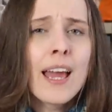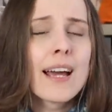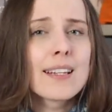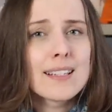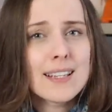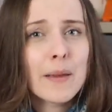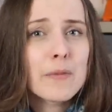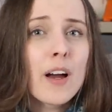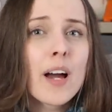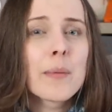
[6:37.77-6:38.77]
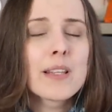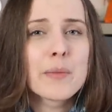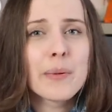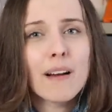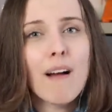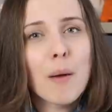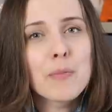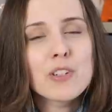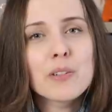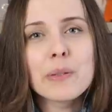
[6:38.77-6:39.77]
And at the same time, it's a better
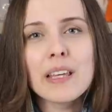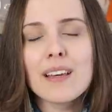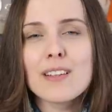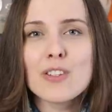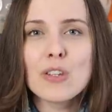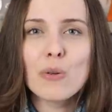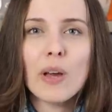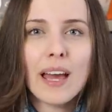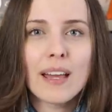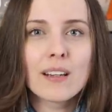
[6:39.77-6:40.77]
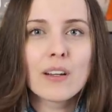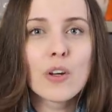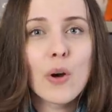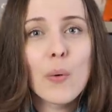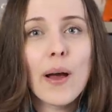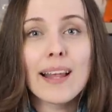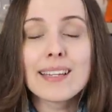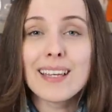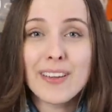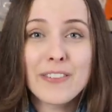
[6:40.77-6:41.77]
option because you can go
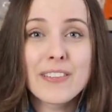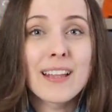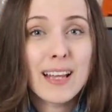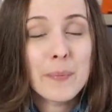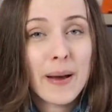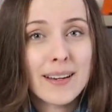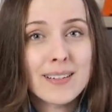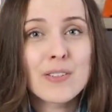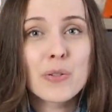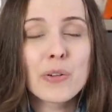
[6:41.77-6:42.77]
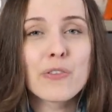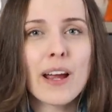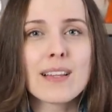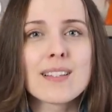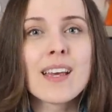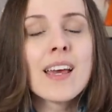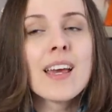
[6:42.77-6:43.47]
and gift that pattern to your friends.